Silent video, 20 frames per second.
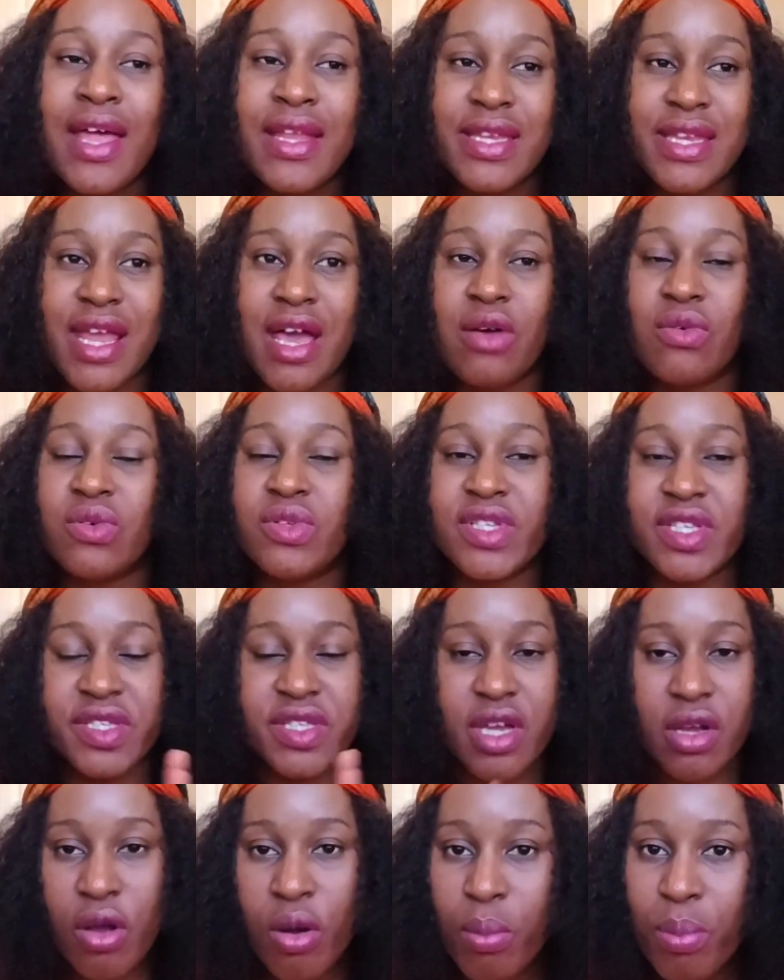Now, the
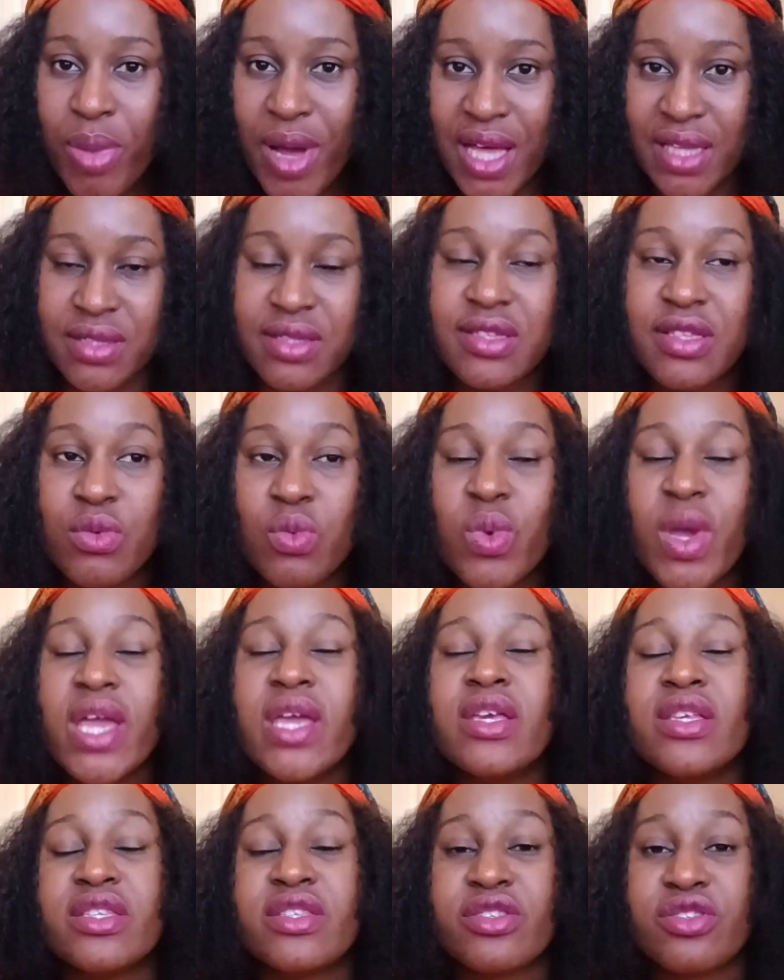second part, the way
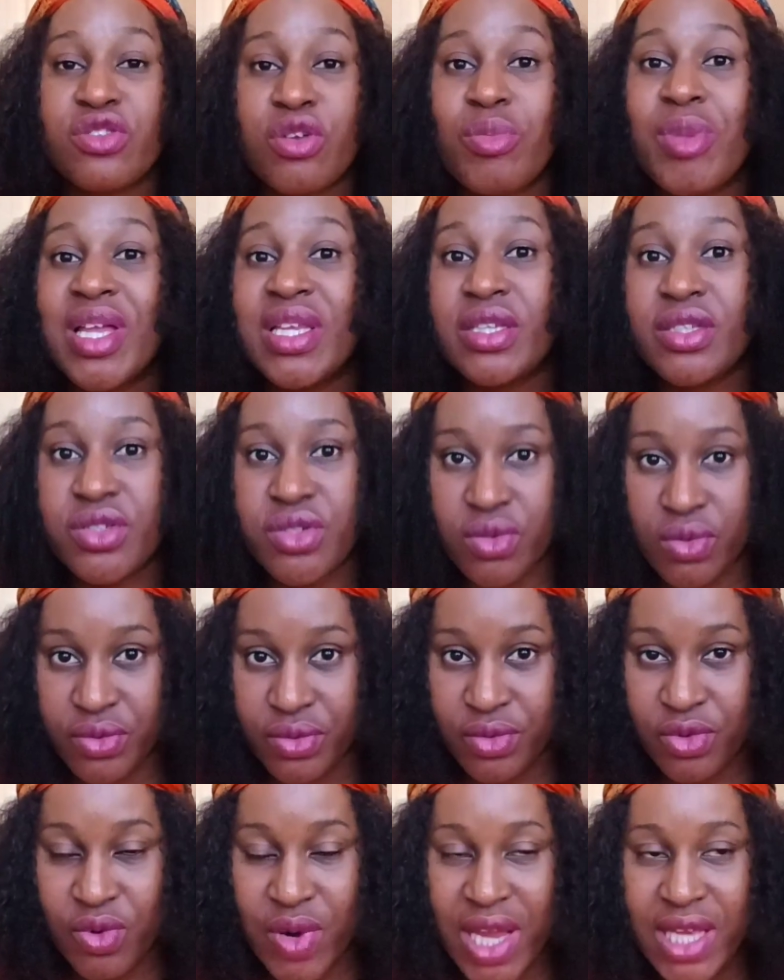it's normally
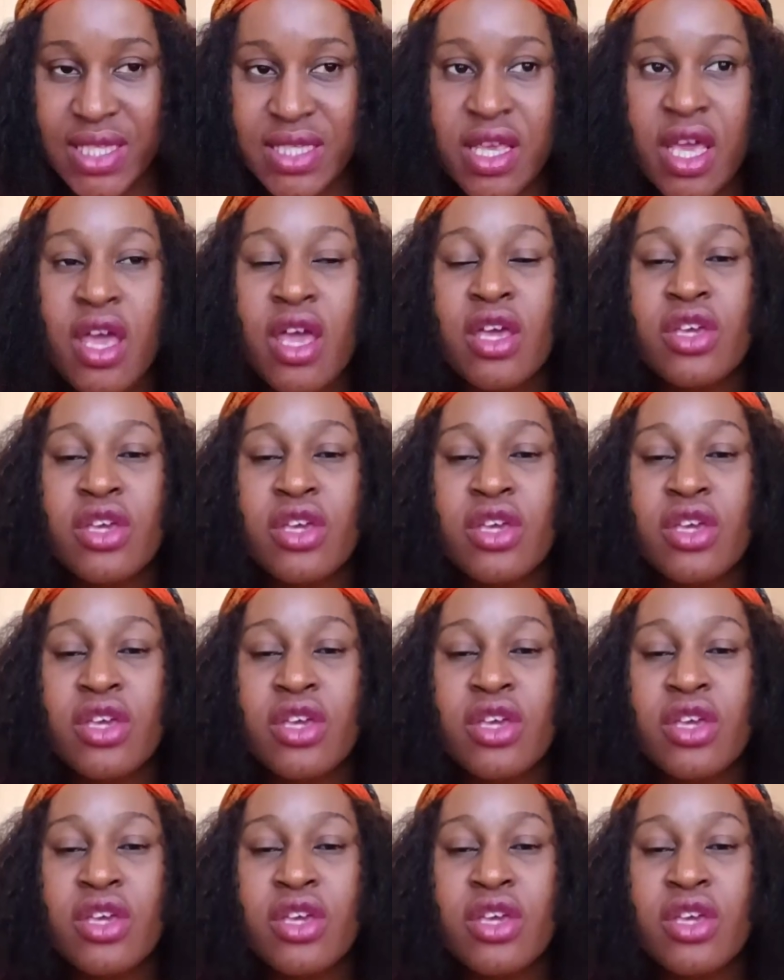done, right?